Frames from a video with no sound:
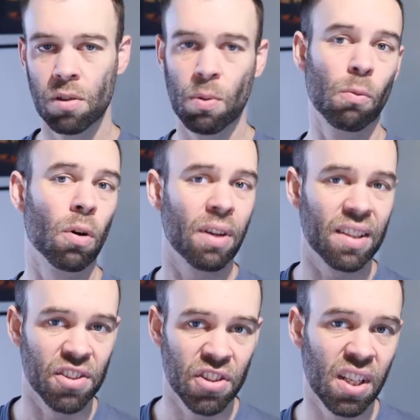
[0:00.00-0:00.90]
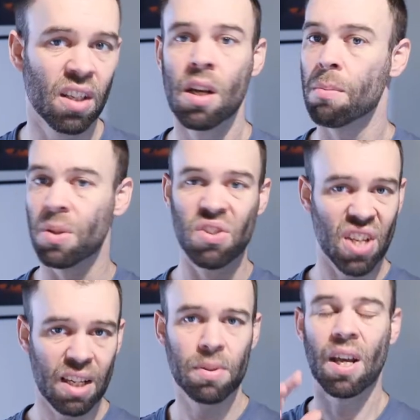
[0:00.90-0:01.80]
So when you're walking around the city,
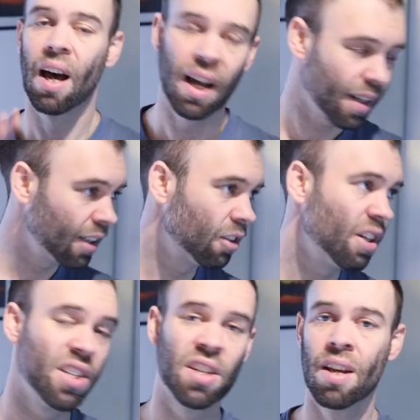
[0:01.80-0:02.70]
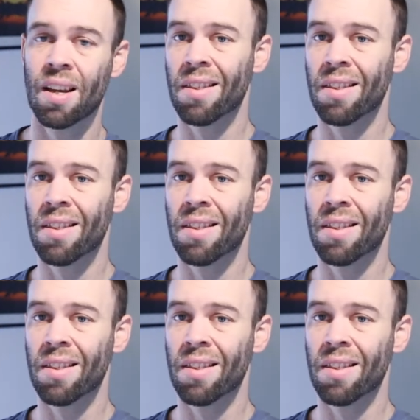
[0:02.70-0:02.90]
museums, art galleries,